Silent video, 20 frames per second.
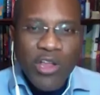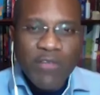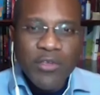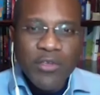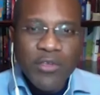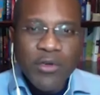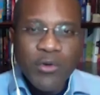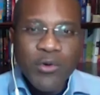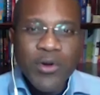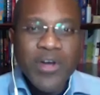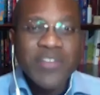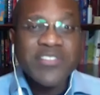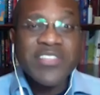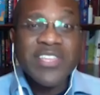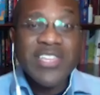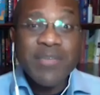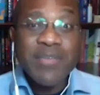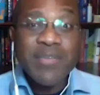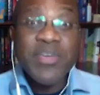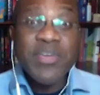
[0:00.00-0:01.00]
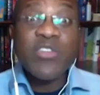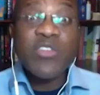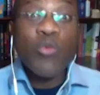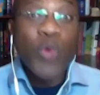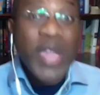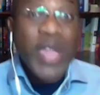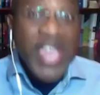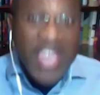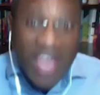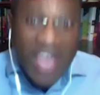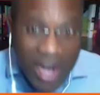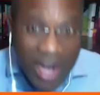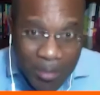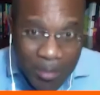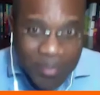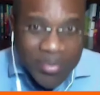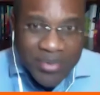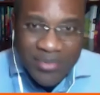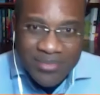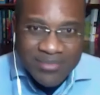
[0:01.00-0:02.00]
of you who are sleeping, wake
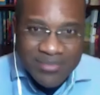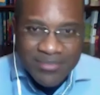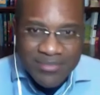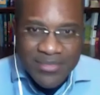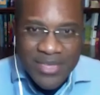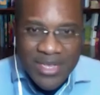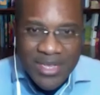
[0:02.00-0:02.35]
up. Wake